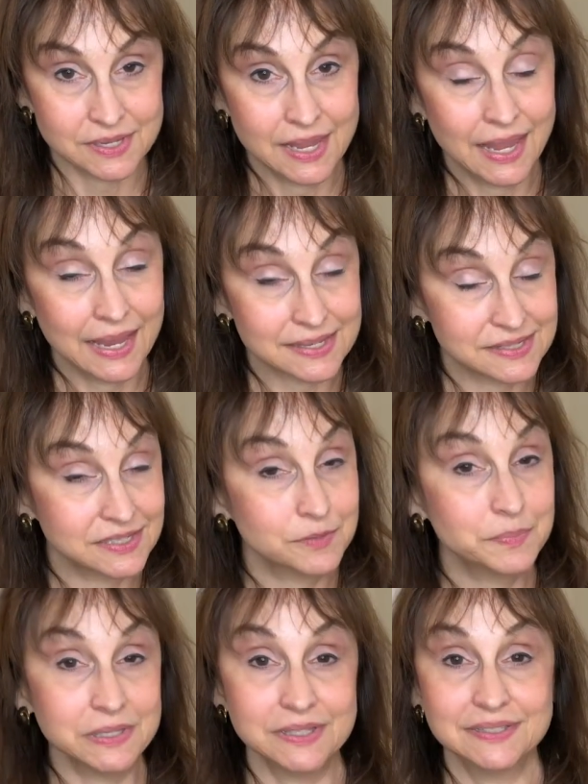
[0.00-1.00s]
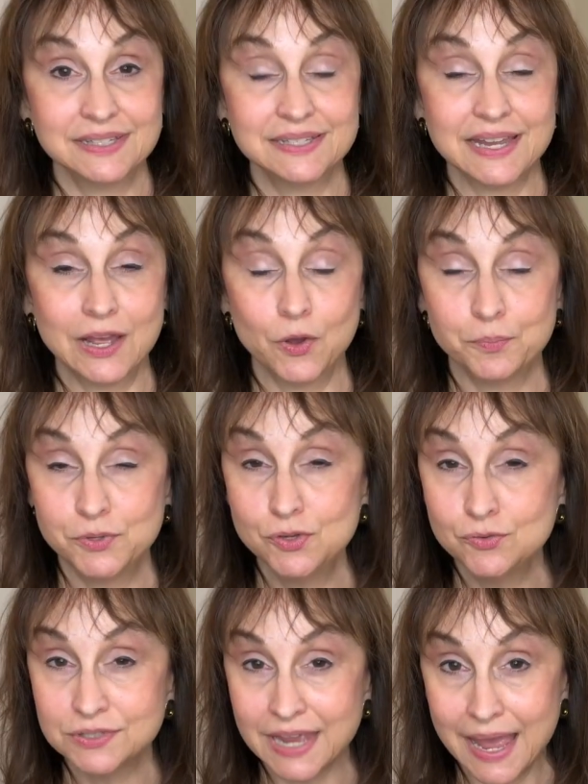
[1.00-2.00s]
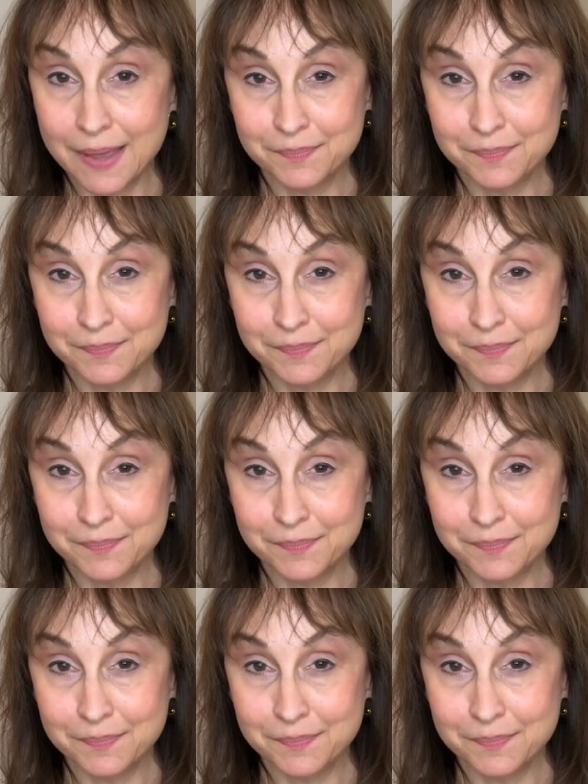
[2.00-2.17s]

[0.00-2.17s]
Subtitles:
has the ability to help you tap